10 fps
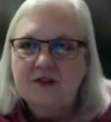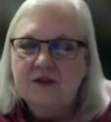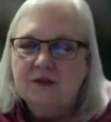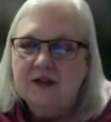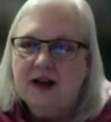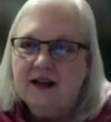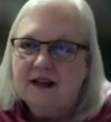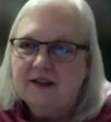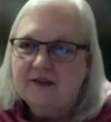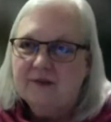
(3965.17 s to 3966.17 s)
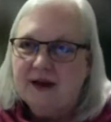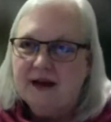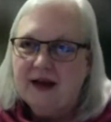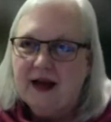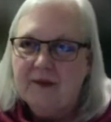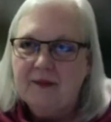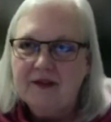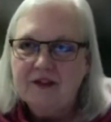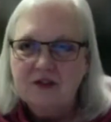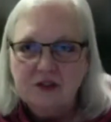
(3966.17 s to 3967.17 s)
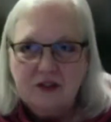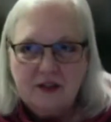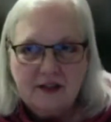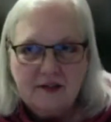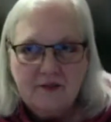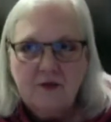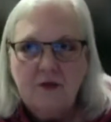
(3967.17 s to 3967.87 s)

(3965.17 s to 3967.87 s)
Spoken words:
to a colleague of mine, Ahmed Sirleaf,